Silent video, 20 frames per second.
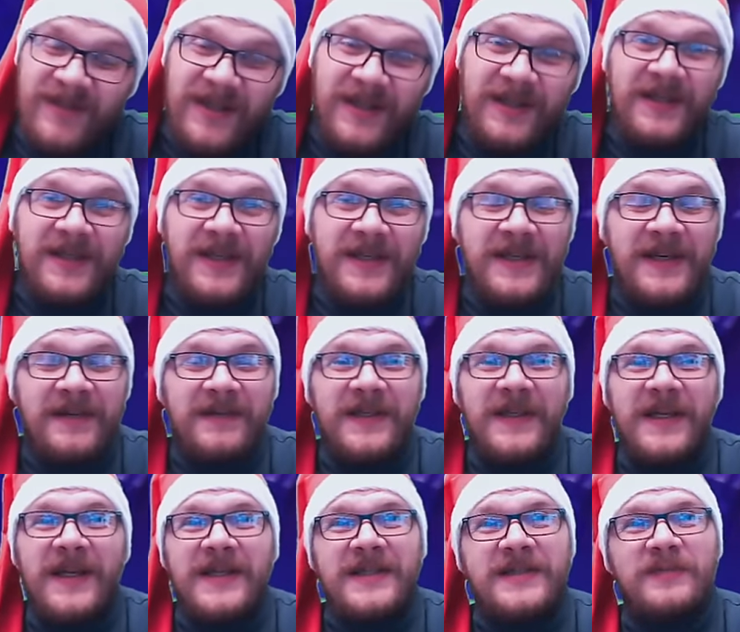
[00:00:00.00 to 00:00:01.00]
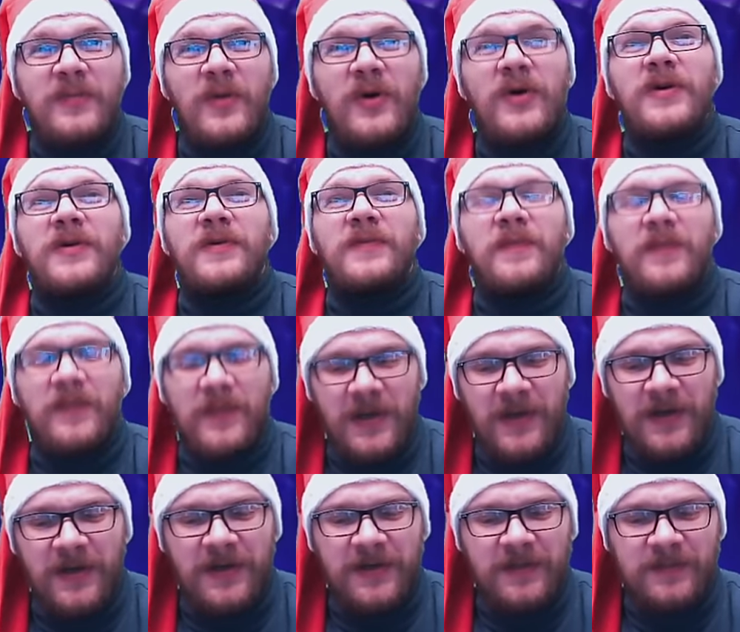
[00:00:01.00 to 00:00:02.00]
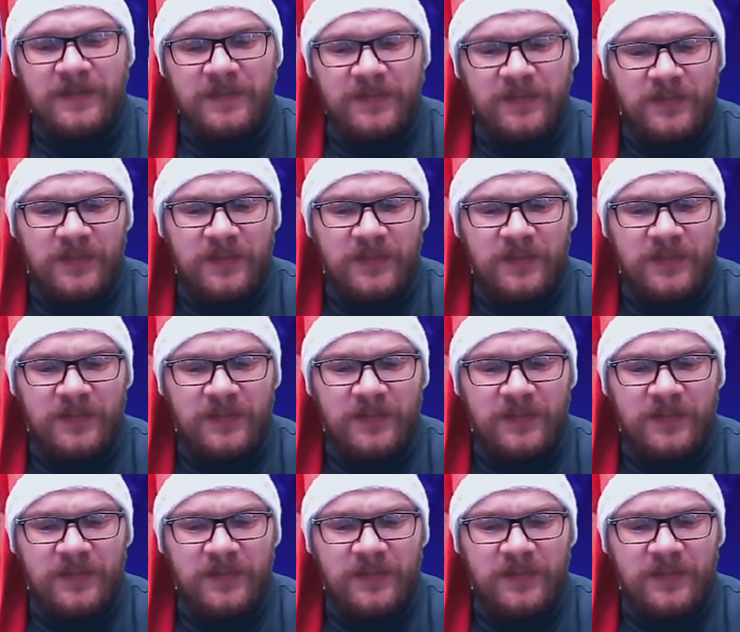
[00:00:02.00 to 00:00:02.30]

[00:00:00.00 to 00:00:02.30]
Guillotine definitely has more um,